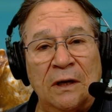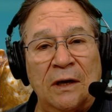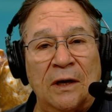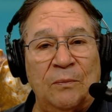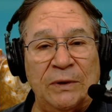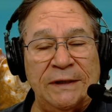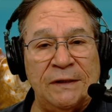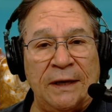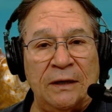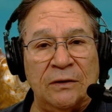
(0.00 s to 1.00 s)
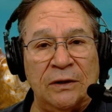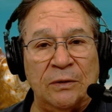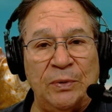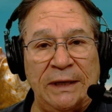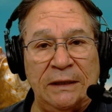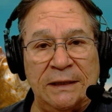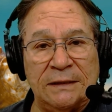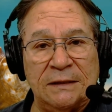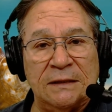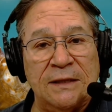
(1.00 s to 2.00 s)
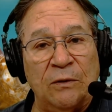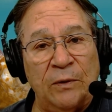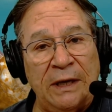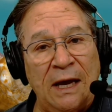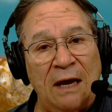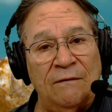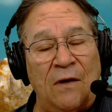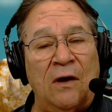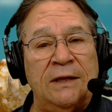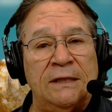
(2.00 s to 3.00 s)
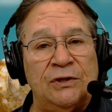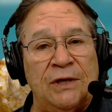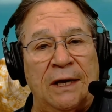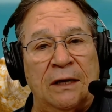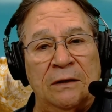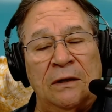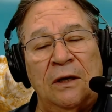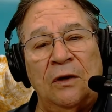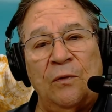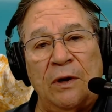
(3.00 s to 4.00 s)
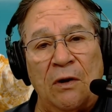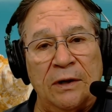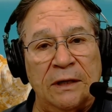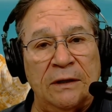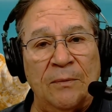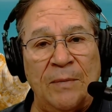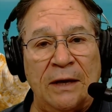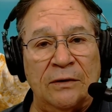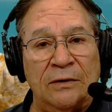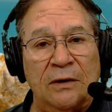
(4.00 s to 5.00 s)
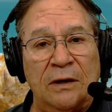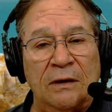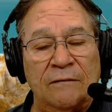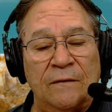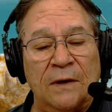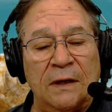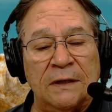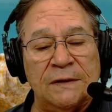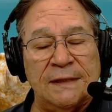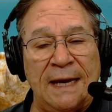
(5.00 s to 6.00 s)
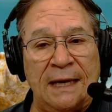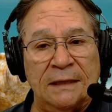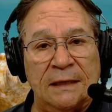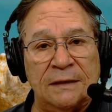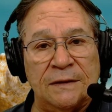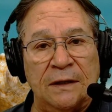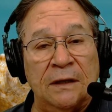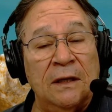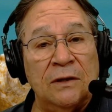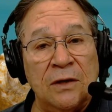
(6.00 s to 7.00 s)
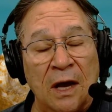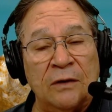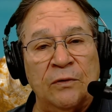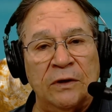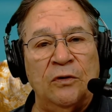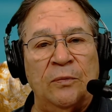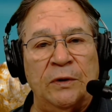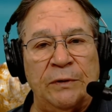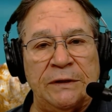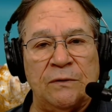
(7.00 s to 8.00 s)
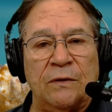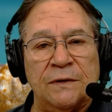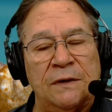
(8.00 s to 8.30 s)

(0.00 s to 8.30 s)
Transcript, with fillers: uh, please take a look at the playlists that we have on this channel regarding the matter of uh, sand as a non renewable resource.